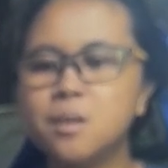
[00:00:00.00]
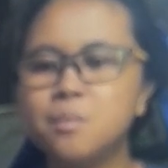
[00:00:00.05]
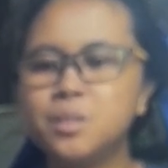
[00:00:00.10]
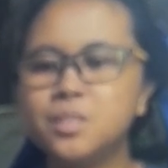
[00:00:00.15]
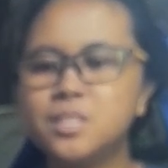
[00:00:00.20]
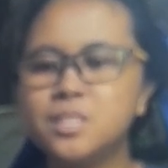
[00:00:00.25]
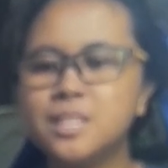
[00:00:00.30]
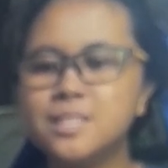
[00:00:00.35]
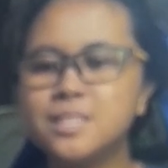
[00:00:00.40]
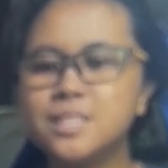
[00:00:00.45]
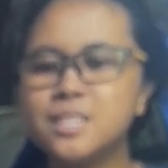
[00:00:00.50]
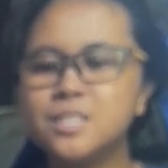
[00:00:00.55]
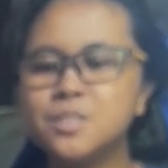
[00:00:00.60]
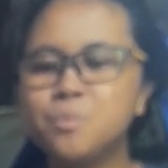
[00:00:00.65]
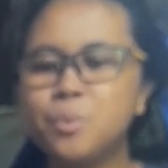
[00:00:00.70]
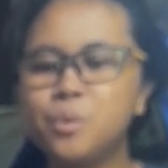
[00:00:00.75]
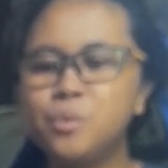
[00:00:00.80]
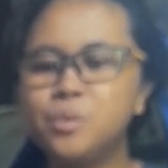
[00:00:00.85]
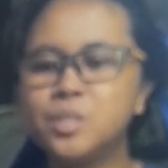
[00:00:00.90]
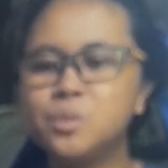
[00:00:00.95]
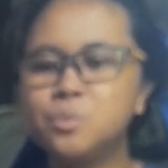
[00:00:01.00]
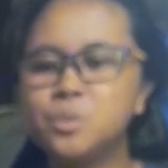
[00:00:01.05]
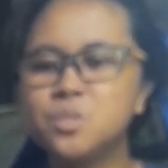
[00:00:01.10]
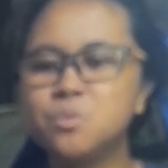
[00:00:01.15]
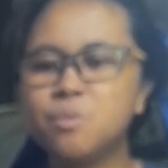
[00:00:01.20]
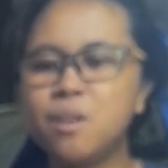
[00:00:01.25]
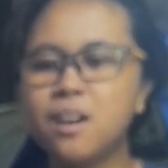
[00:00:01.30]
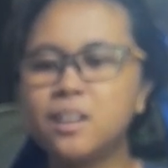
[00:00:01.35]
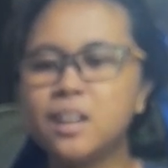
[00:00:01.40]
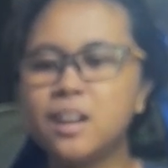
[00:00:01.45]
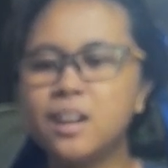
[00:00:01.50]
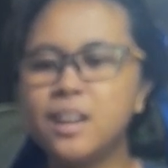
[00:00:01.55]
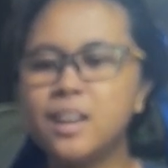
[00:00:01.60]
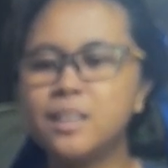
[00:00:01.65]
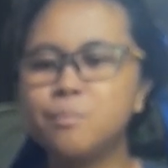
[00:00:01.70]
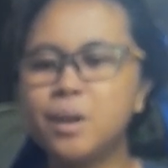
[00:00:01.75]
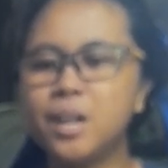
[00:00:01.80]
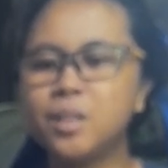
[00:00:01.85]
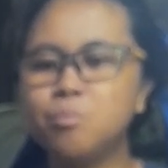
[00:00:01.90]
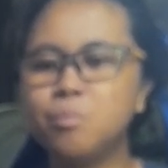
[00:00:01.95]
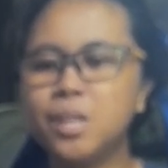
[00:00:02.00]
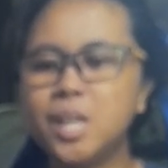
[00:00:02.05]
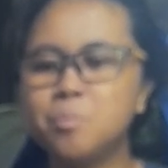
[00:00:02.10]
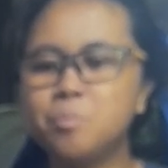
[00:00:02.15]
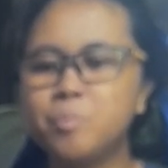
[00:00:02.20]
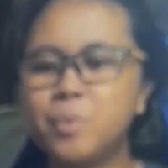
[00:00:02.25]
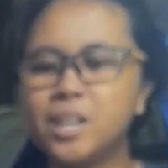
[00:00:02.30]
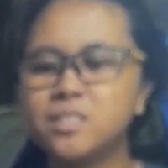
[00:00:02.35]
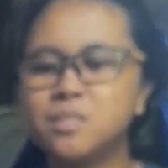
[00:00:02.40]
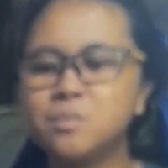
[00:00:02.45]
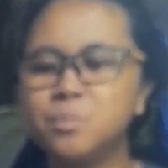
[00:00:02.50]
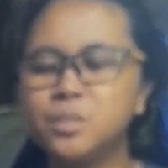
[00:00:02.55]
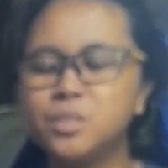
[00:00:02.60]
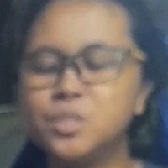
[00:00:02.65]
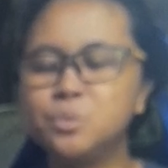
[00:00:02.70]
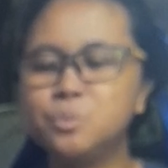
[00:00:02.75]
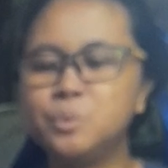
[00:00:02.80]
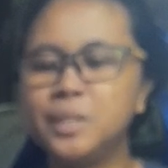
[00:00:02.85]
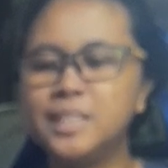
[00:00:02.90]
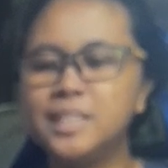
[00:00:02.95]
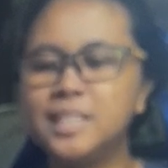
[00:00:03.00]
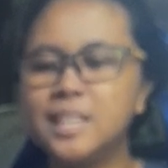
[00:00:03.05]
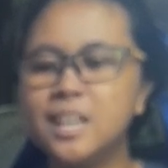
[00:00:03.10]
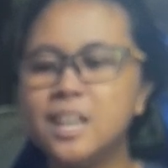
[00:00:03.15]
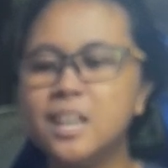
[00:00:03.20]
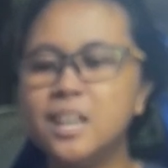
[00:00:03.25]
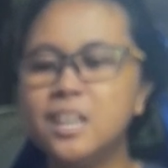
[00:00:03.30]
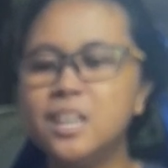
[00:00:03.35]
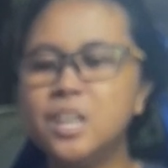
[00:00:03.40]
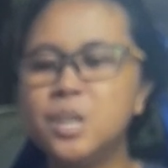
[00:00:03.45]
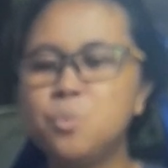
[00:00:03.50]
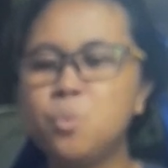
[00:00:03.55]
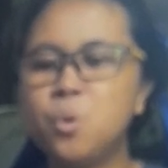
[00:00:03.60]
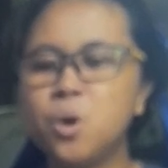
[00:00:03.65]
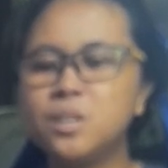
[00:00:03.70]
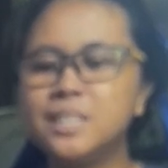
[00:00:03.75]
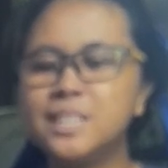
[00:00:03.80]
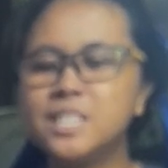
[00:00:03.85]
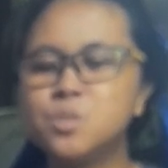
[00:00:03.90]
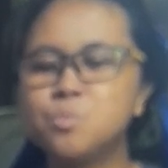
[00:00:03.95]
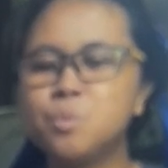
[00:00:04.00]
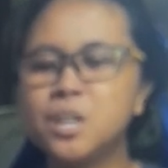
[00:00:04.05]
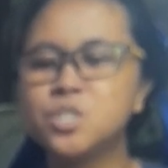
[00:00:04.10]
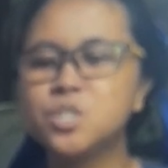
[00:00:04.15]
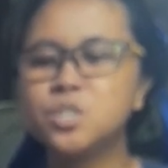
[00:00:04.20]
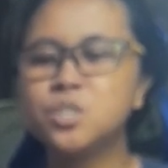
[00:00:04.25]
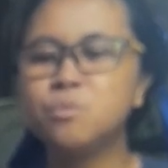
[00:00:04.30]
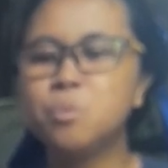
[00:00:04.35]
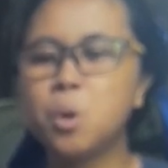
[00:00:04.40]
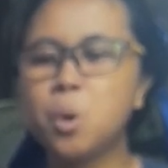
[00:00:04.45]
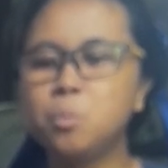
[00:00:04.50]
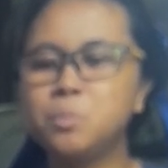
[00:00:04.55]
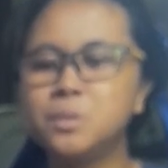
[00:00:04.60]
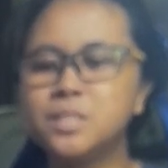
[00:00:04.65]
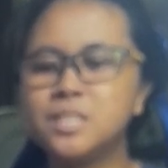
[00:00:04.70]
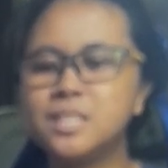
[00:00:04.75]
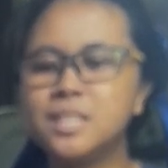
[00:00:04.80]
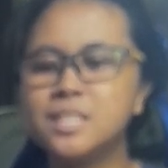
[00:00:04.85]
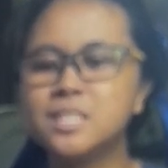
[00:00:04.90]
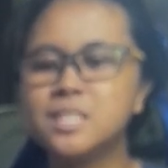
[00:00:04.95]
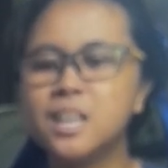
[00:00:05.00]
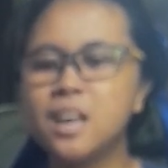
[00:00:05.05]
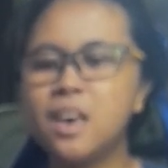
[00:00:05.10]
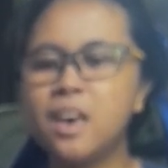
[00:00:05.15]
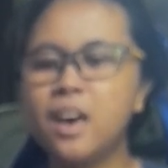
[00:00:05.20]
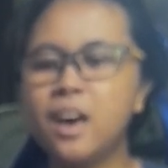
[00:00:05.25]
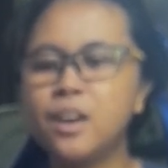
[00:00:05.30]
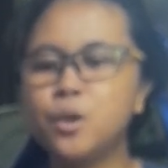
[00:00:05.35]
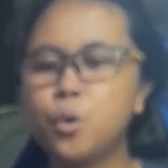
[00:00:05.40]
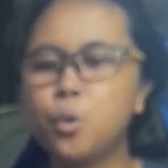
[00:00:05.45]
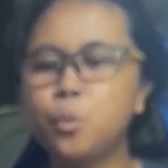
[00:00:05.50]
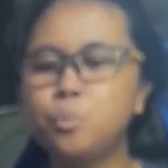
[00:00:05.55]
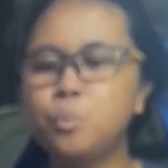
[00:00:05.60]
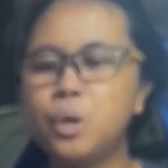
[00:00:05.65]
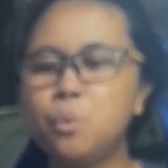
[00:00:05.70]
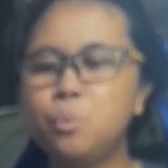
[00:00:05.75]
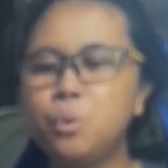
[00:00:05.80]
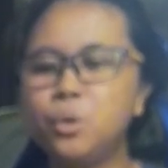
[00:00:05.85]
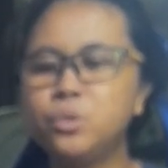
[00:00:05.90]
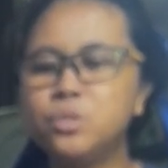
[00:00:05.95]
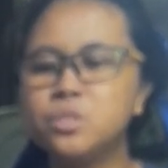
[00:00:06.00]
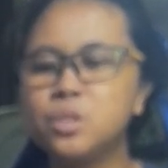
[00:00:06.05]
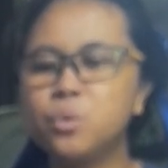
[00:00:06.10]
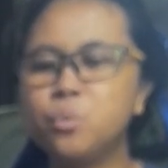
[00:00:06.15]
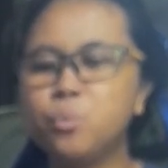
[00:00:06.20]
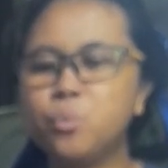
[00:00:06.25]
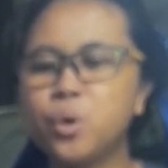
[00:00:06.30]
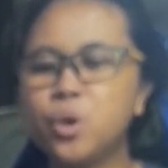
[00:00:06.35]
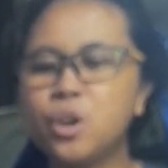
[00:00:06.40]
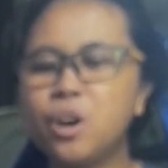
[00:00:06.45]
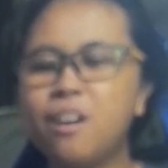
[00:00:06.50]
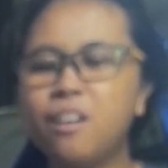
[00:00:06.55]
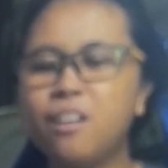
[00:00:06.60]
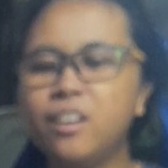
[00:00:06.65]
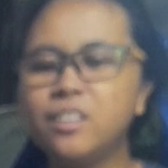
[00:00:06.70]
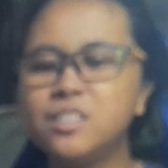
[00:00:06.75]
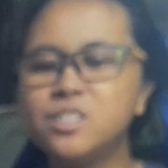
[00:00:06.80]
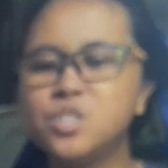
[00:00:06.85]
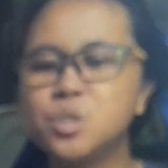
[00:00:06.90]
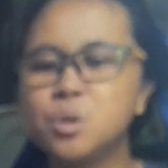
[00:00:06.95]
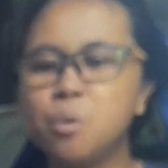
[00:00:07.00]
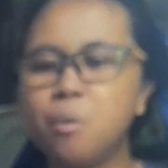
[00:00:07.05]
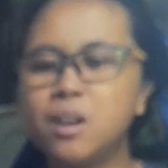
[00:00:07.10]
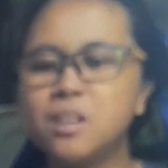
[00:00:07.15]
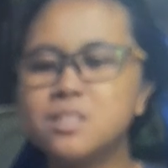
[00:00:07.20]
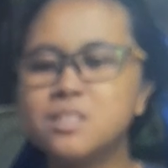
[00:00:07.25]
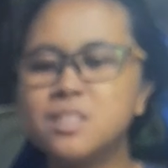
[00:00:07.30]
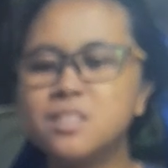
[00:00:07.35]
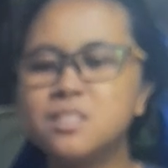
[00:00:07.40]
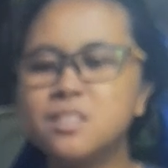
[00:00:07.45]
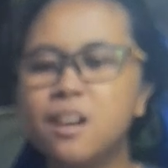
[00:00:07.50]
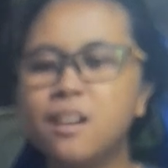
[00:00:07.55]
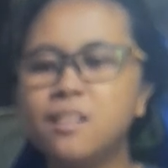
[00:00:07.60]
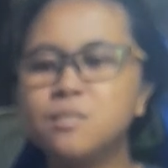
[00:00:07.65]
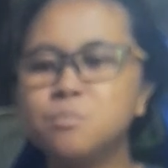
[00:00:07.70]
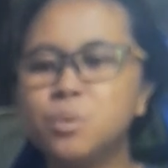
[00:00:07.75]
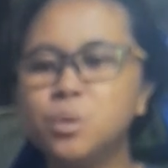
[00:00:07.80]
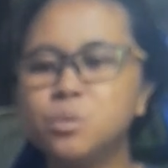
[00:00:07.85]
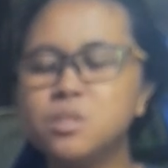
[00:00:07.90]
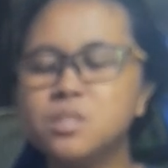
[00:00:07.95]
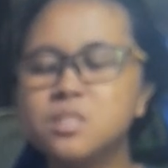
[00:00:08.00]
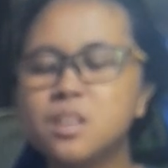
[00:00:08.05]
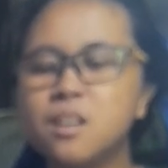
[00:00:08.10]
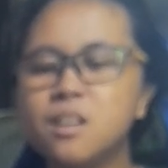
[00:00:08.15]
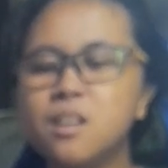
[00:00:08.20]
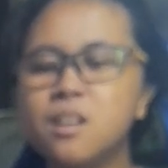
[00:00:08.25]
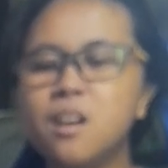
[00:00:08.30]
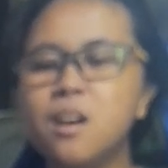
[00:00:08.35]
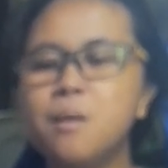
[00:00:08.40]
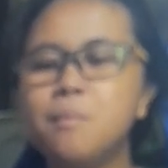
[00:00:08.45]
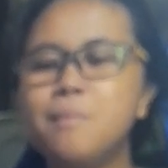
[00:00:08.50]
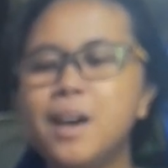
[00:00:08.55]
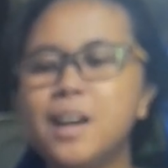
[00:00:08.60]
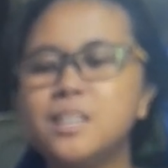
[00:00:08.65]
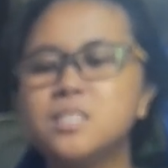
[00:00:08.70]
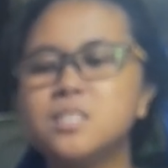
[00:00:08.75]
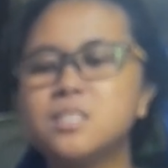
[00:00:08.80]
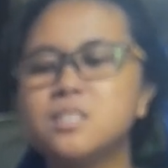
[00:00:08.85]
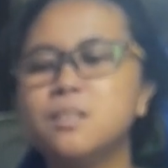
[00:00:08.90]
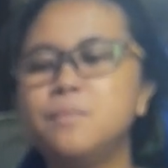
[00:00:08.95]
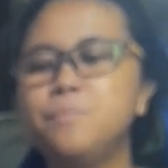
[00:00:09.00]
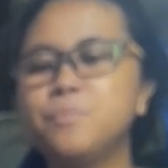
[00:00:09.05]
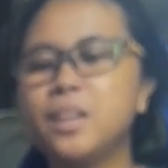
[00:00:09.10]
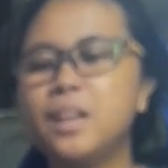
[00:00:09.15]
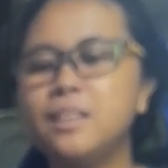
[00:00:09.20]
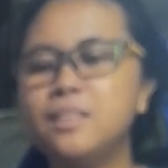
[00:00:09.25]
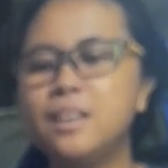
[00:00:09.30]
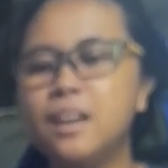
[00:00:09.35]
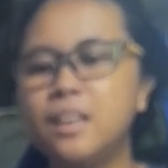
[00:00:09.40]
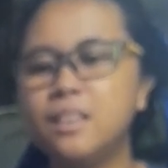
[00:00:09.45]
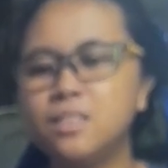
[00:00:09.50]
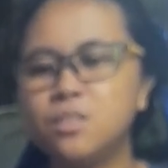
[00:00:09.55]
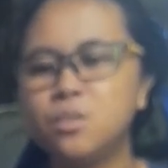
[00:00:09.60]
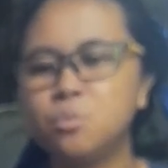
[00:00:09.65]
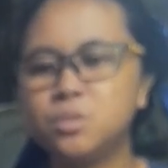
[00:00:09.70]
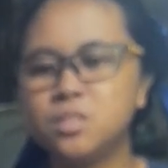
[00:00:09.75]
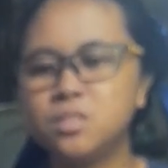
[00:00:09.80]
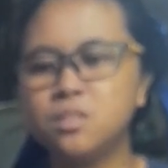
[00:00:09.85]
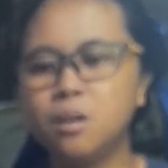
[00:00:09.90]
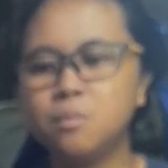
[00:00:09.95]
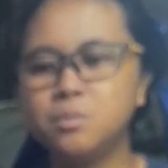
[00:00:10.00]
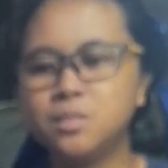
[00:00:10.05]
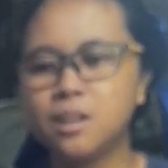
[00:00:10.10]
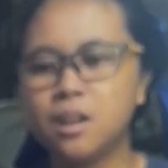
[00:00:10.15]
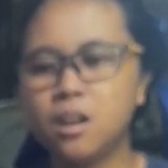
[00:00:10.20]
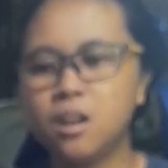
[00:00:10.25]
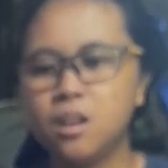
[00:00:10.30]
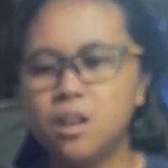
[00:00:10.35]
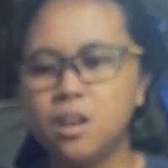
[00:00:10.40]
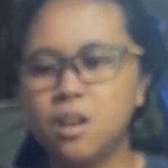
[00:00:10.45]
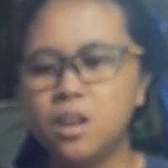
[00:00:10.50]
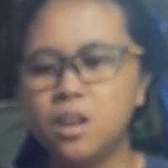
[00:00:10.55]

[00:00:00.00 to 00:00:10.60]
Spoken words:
But since his opponent was Ranga, it might be impossible to win. He wore an expression of hopelessness. I hope he will still work hard and show us his utmost best. And then there was Gobta.